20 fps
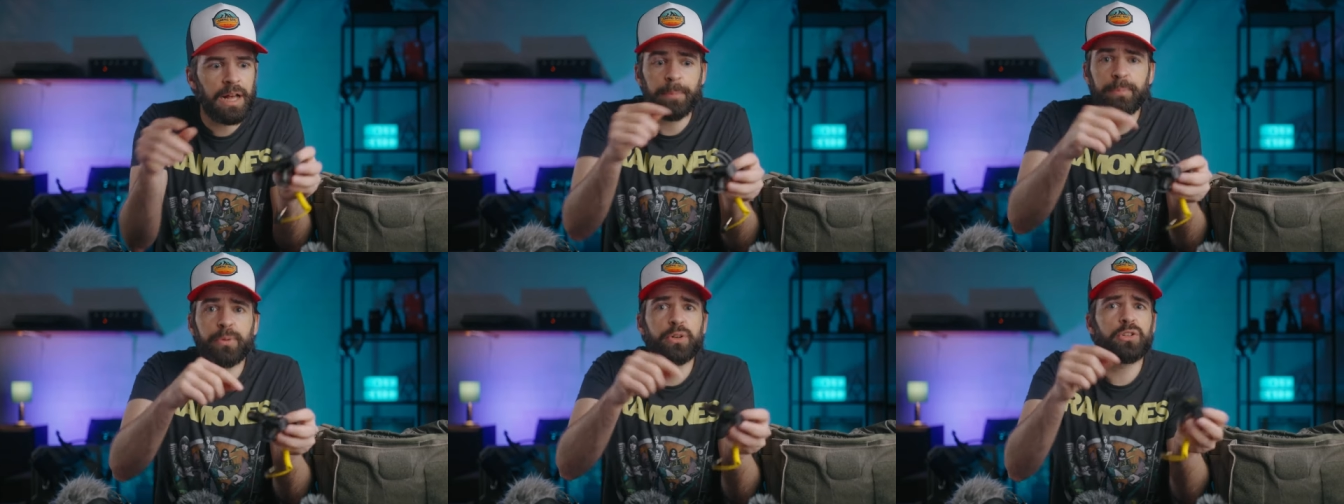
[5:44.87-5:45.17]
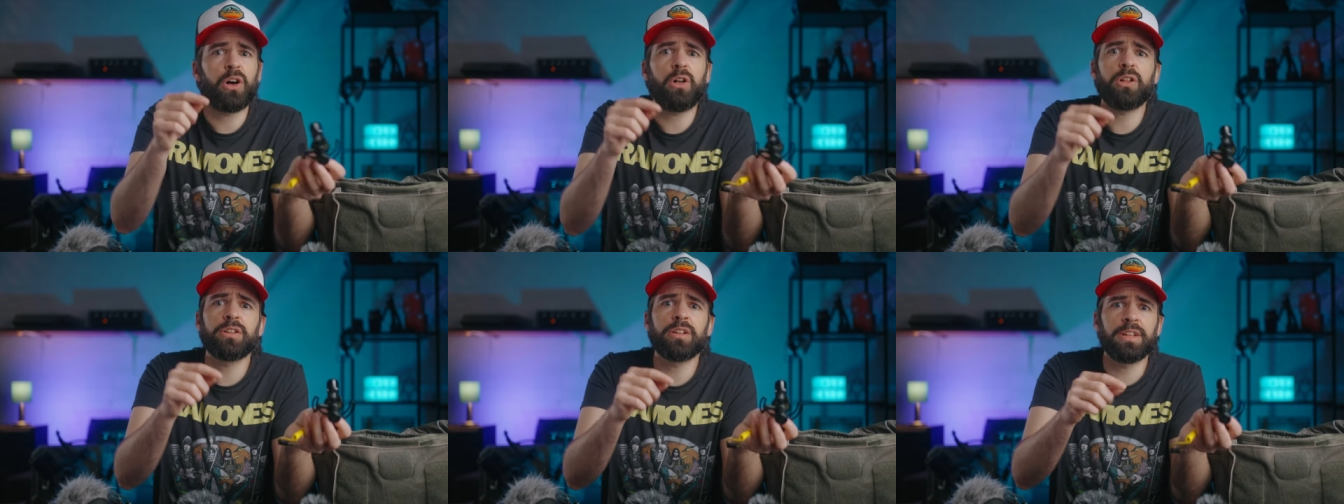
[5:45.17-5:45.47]
I'll
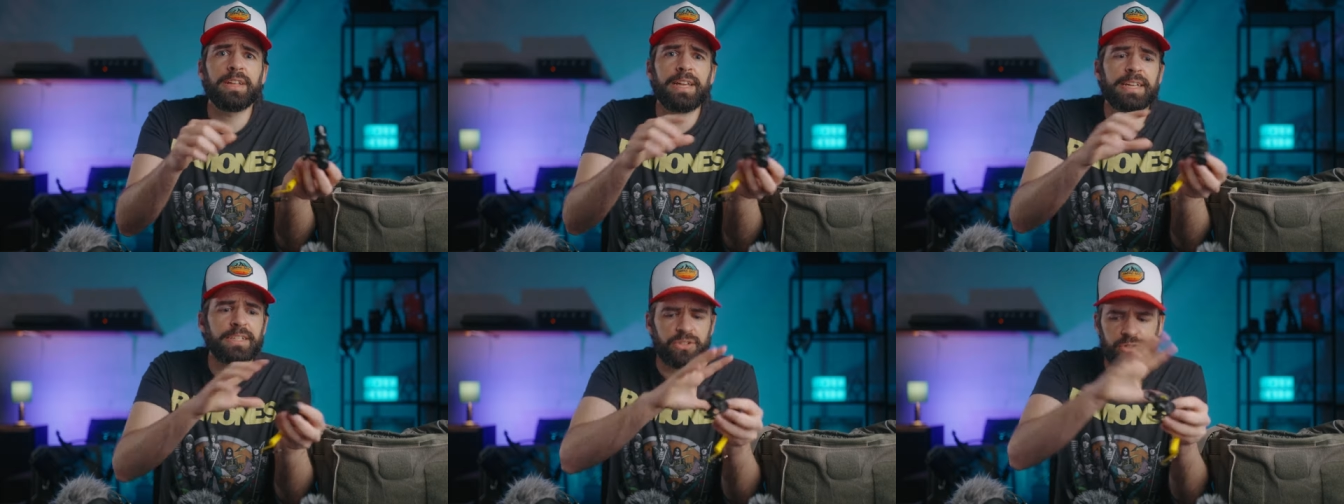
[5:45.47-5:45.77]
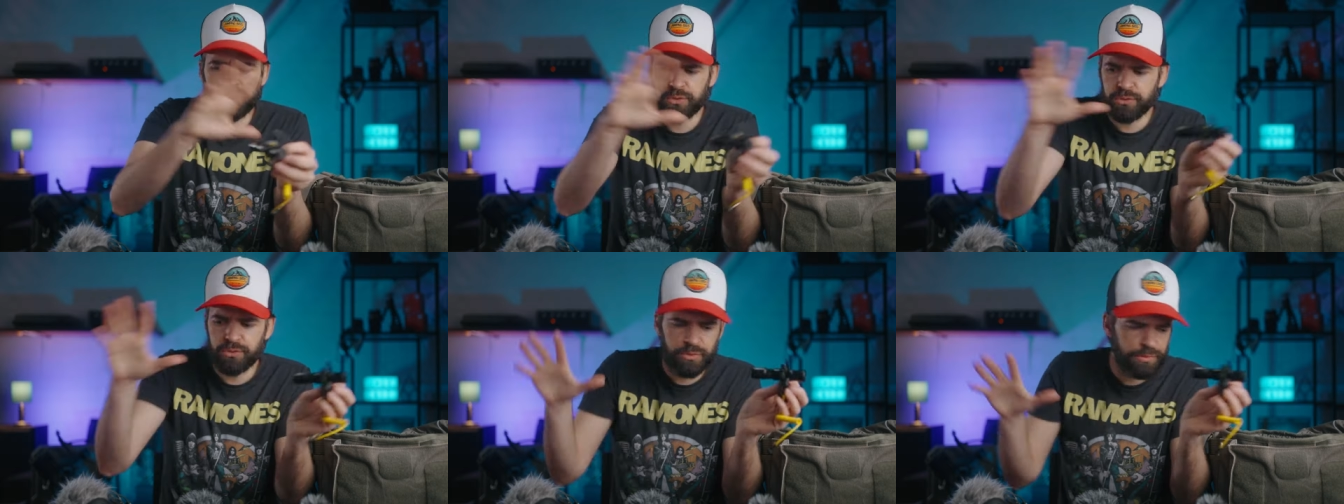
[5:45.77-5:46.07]
put all the links
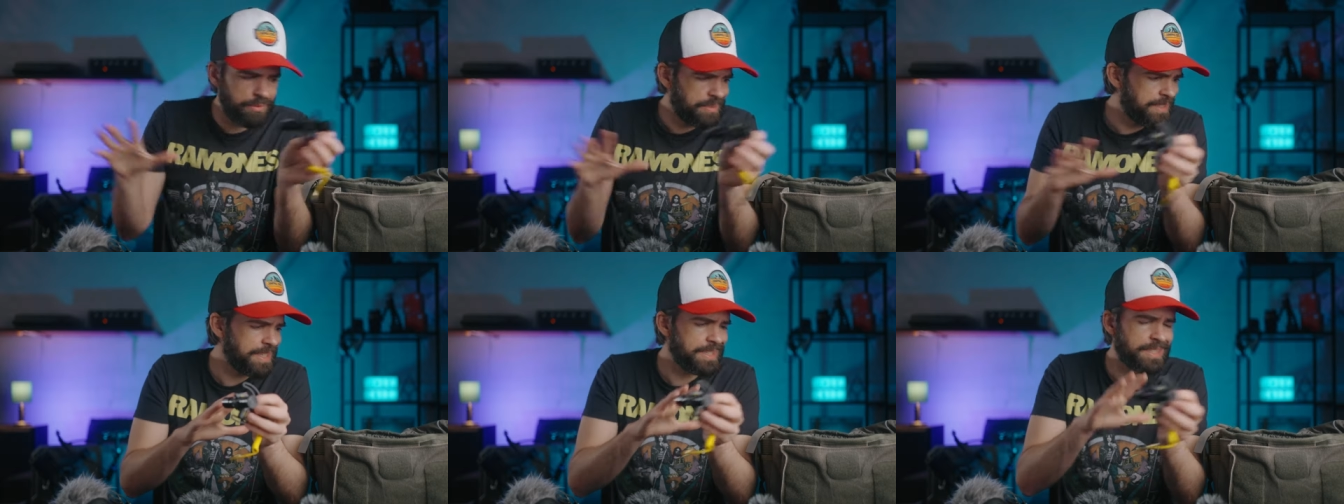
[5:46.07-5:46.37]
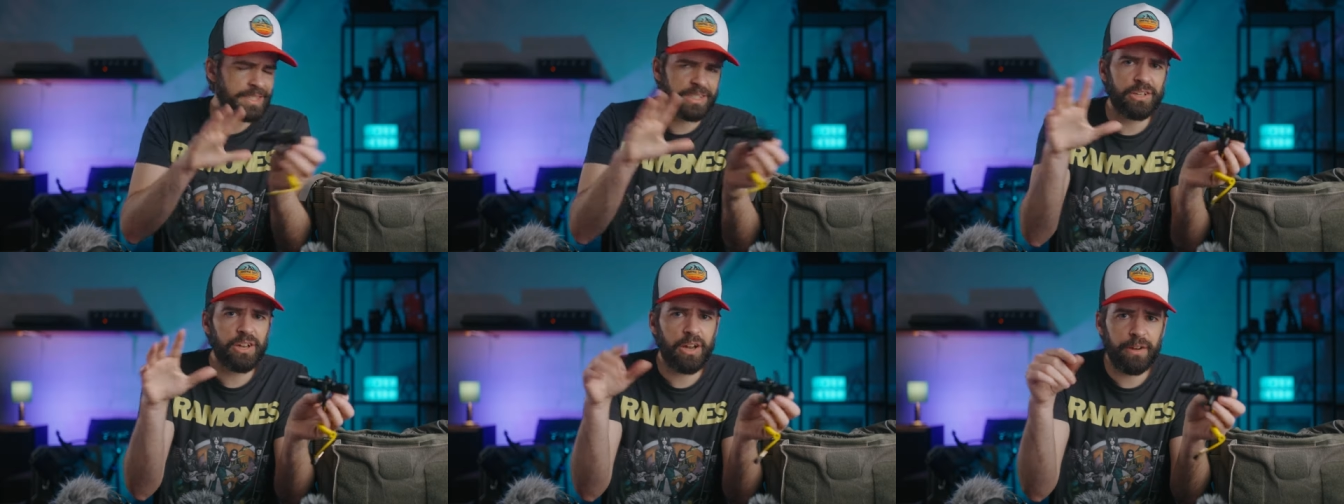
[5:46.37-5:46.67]
to this
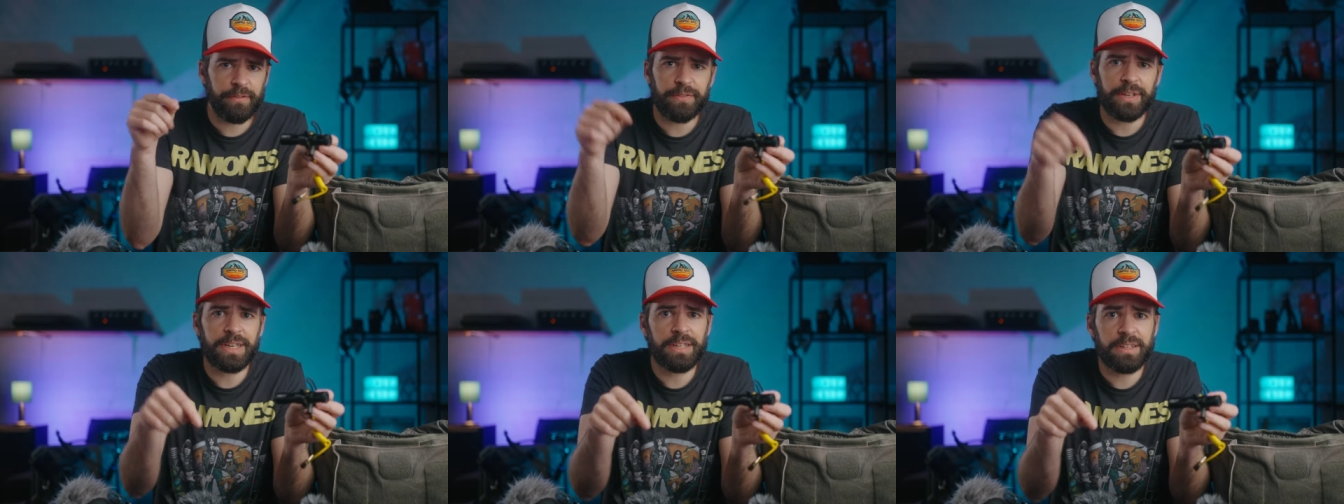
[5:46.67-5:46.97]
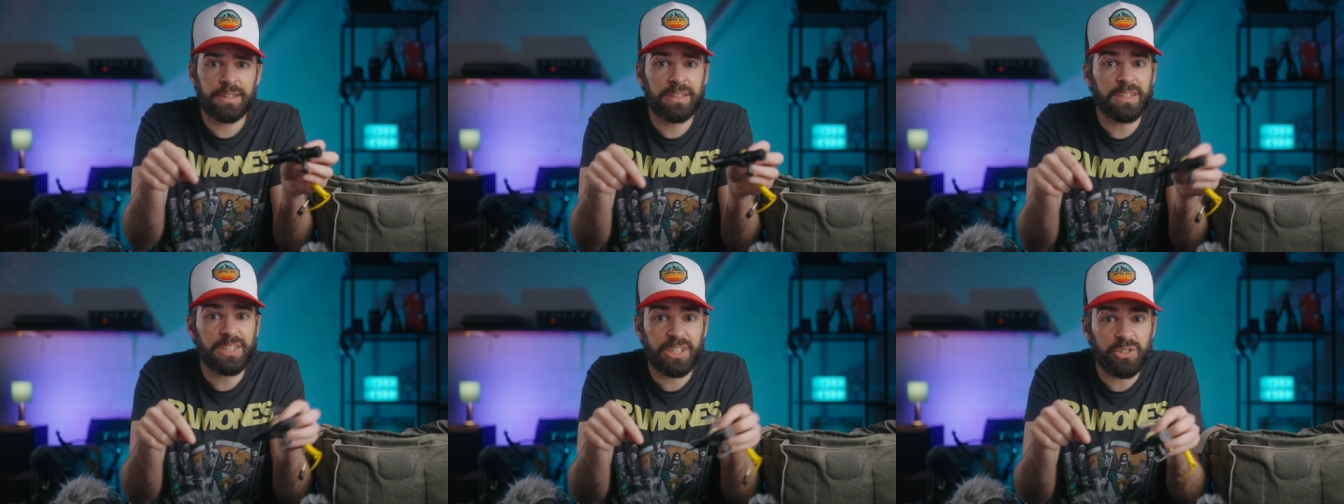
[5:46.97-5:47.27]
stuff
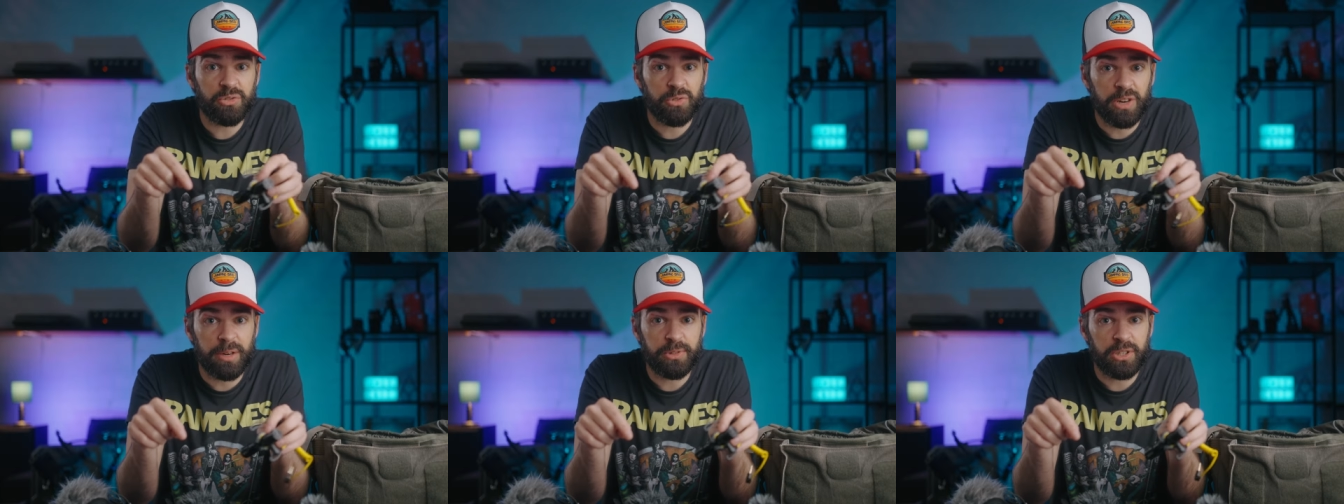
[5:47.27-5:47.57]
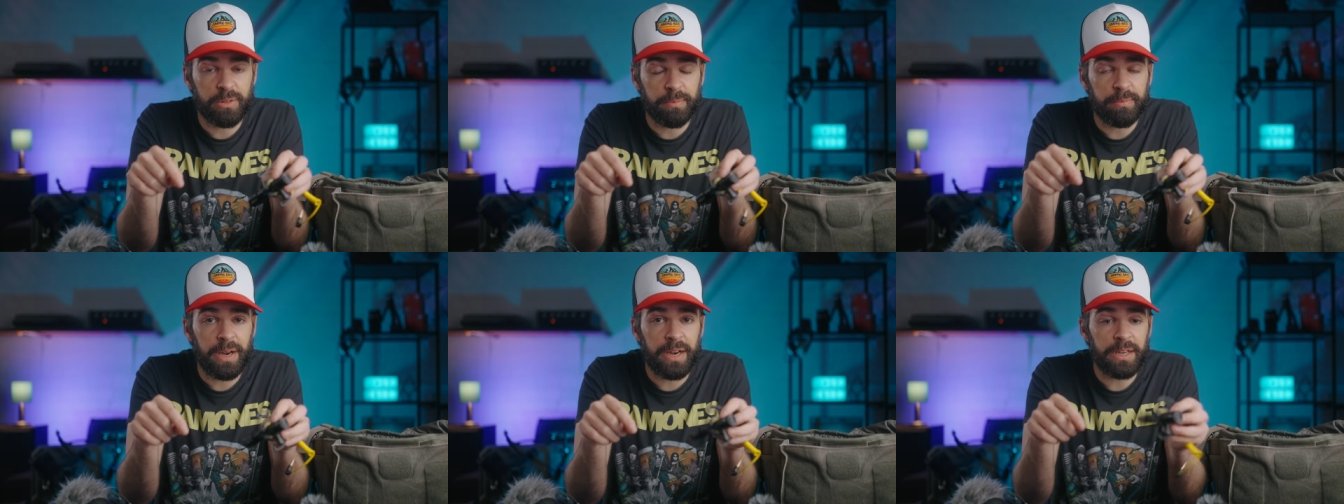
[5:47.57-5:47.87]
in the
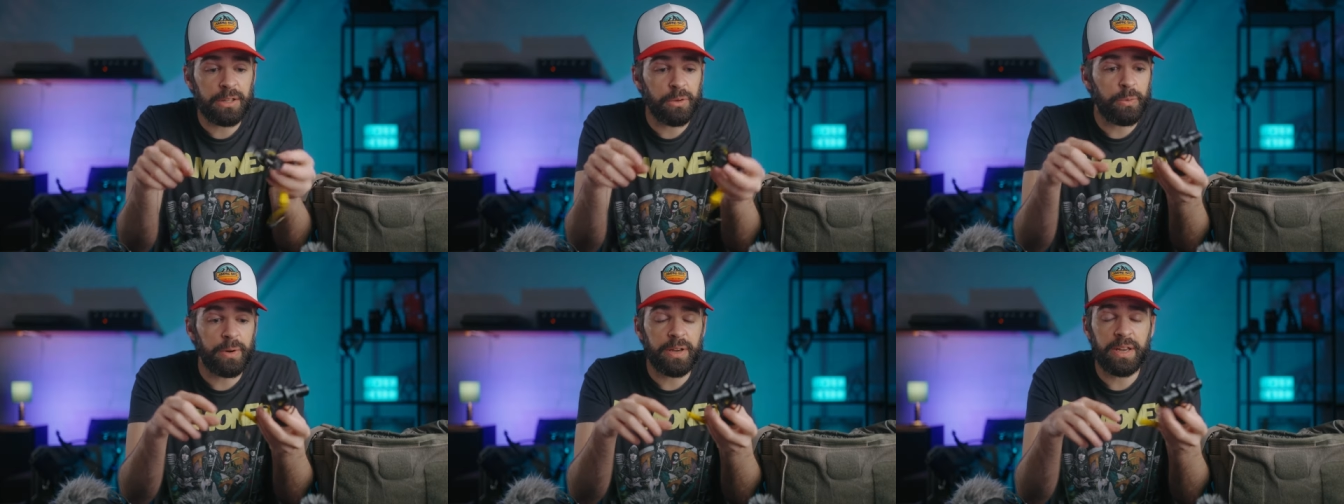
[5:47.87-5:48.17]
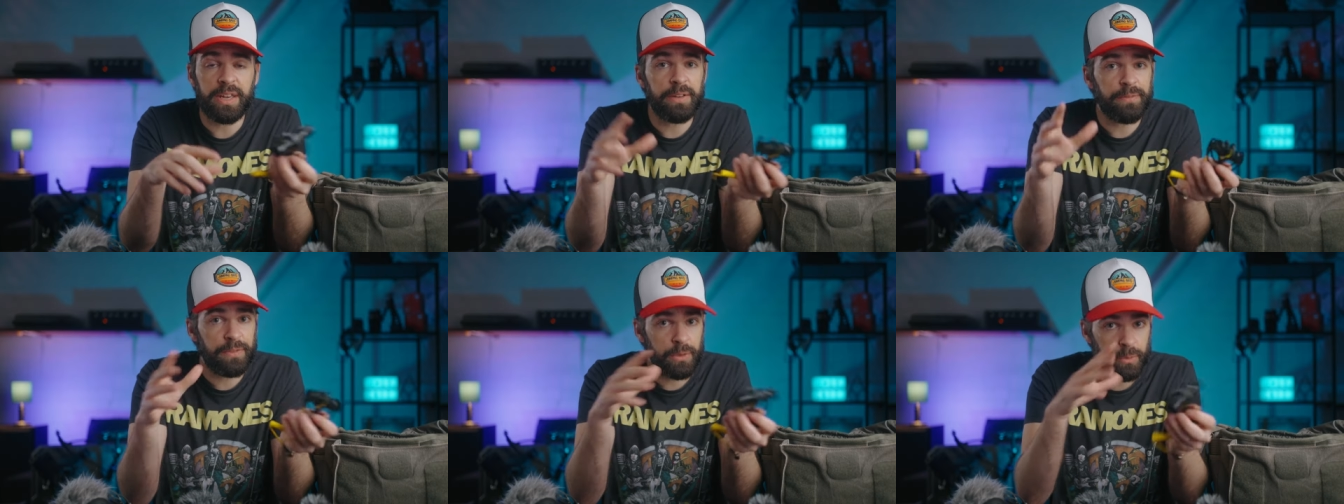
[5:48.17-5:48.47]
description, by the
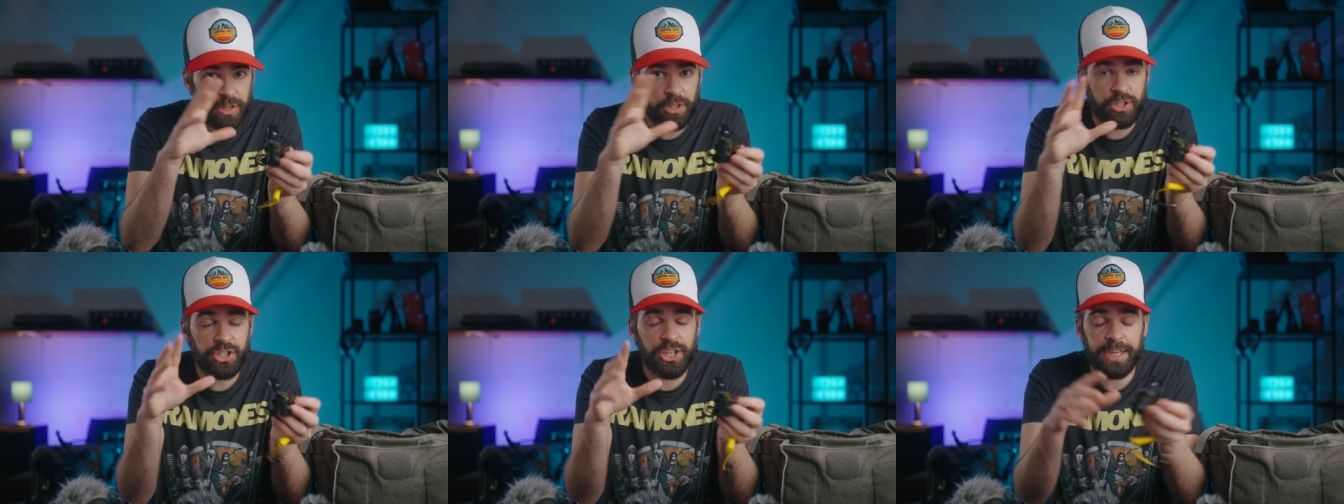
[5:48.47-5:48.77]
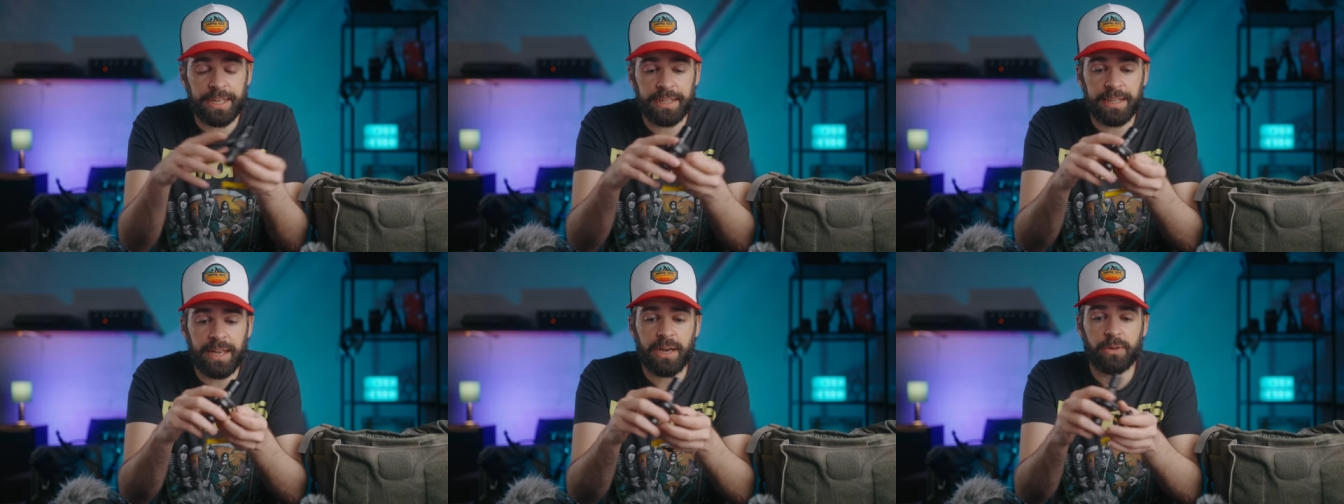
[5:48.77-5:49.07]
way, if you want to
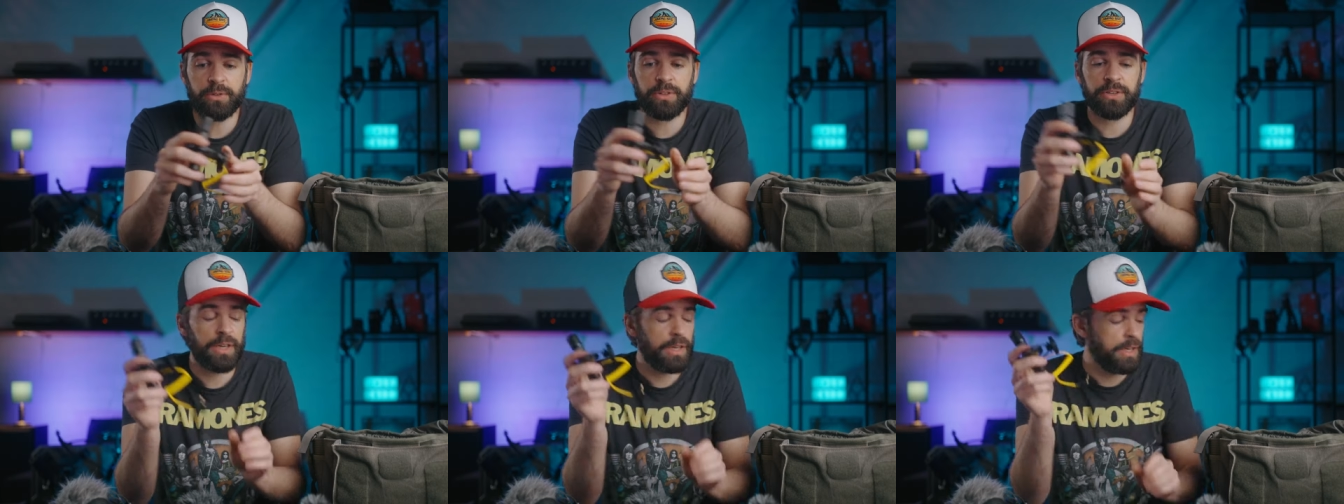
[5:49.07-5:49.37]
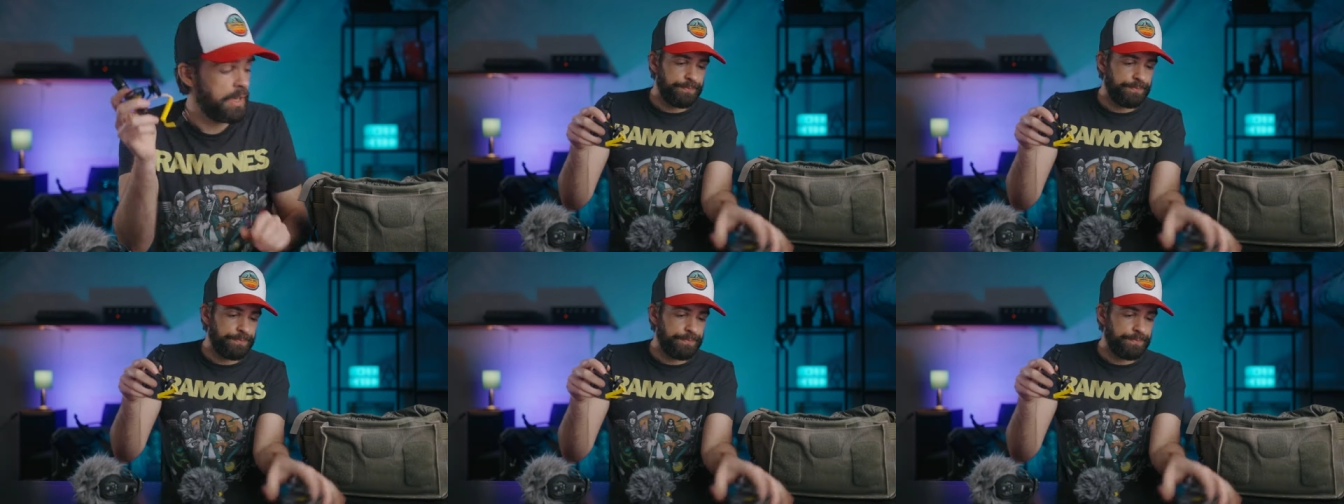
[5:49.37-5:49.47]
check it out.